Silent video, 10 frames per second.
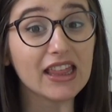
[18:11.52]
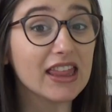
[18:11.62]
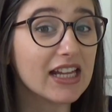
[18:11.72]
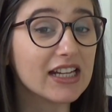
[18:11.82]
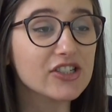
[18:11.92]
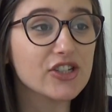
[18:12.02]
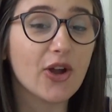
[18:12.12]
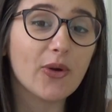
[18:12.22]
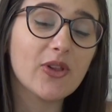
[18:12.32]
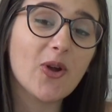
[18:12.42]
other thing to
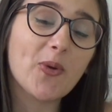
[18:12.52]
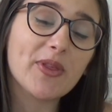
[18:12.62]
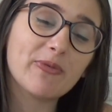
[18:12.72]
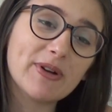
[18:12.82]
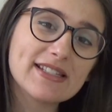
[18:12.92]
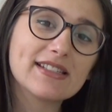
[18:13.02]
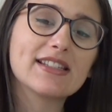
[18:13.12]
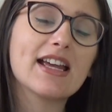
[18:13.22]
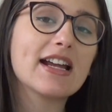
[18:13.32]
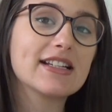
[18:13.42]
go along with
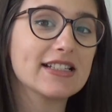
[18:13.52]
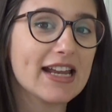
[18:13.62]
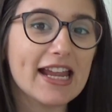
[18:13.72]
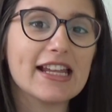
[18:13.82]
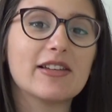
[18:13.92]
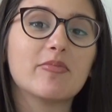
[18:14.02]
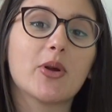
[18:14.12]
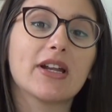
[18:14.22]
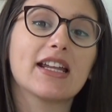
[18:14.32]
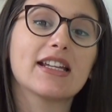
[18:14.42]
restless legs and aching
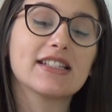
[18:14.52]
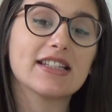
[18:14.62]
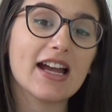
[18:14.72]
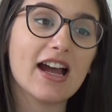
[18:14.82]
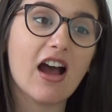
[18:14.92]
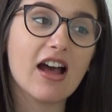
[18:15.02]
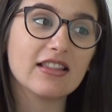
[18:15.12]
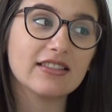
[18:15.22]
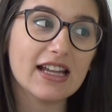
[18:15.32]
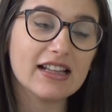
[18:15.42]
body is that
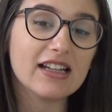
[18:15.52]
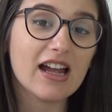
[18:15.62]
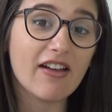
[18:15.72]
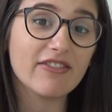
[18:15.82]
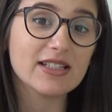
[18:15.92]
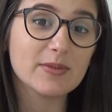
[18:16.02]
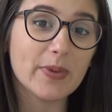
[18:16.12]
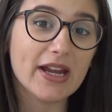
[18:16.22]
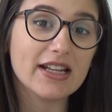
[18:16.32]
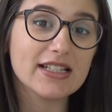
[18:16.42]
lately I've
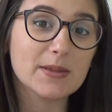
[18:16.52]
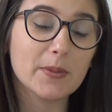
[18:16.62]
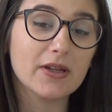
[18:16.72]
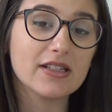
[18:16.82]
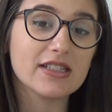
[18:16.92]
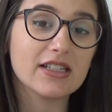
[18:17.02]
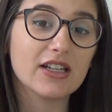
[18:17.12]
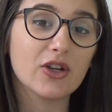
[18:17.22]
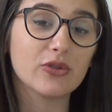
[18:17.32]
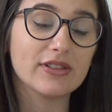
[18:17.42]
been
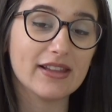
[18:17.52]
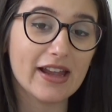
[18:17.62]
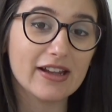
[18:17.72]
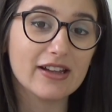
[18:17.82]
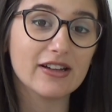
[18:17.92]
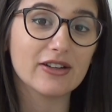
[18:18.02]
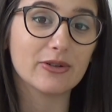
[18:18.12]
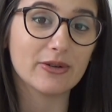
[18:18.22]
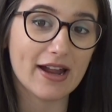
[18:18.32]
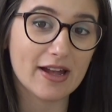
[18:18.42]
experiencing leg
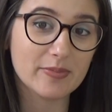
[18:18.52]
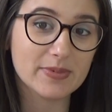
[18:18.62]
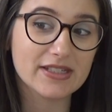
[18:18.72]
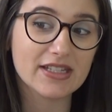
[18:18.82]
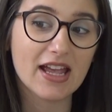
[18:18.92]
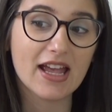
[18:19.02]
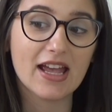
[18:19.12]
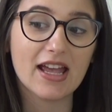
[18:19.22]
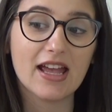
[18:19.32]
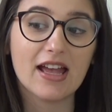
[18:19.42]
cramps.
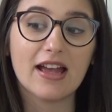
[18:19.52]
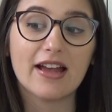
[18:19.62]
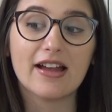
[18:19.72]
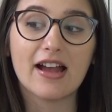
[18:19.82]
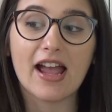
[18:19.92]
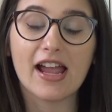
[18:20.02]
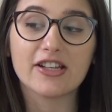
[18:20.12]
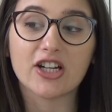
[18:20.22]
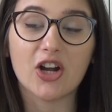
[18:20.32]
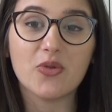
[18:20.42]

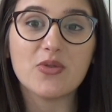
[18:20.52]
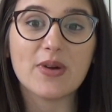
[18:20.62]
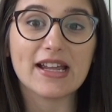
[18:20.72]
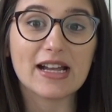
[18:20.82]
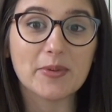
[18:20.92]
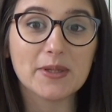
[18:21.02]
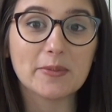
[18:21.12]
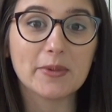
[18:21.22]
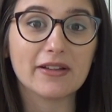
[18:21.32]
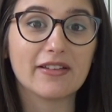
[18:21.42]
And I will wake up in
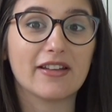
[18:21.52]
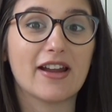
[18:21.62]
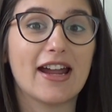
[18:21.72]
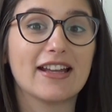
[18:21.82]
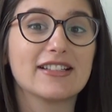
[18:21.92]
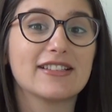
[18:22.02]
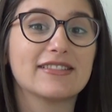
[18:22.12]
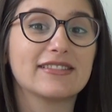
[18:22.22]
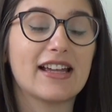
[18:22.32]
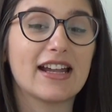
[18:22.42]
the middle of the night,
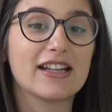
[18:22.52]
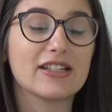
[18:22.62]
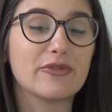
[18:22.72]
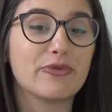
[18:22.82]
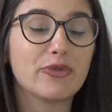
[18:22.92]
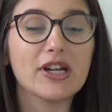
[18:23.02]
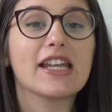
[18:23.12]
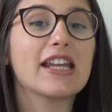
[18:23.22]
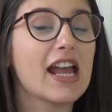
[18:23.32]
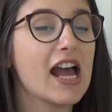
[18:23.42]
like
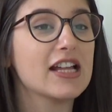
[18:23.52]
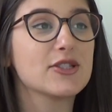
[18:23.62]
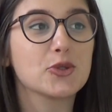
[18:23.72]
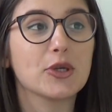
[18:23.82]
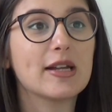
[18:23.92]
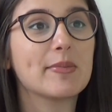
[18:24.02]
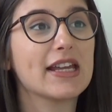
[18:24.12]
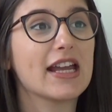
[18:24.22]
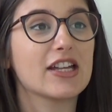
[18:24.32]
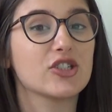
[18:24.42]
freaking out and
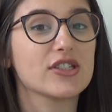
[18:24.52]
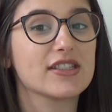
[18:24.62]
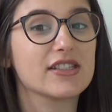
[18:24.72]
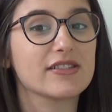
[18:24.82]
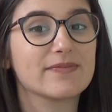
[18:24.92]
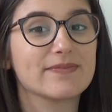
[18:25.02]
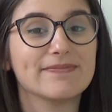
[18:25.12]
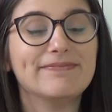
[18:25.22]
screaming, and just